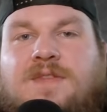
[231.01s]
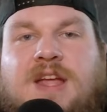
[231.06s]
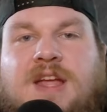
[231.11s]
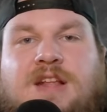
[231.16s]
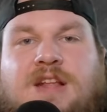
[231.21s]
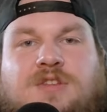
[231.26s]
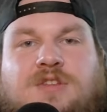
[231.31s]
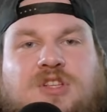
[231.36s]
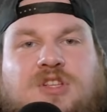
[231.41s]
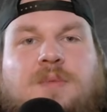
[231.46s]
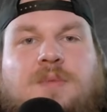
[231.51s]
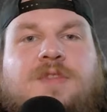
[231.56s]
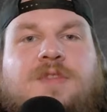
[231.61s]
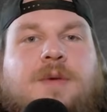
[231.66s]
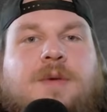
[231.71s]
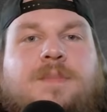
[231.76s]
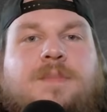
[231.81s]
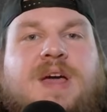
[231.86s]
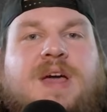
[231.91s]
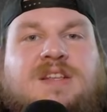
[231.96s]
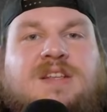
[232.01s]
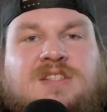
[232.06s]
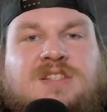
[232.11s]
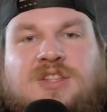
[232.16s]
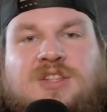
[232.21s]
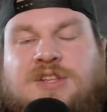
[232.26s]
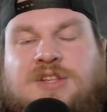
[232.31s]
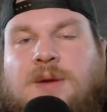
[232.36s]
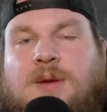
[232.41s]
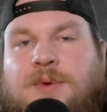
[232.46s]
and it's some of the best
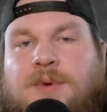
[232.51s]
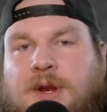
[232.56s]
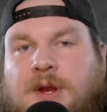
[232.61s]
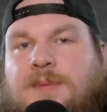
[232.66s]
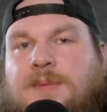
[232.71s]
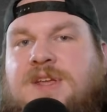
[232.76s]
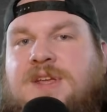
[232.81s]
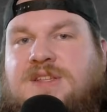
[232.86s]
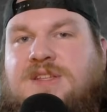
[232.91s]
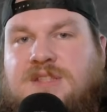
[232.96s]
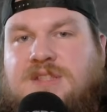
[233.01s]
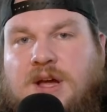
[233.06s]
that WWE has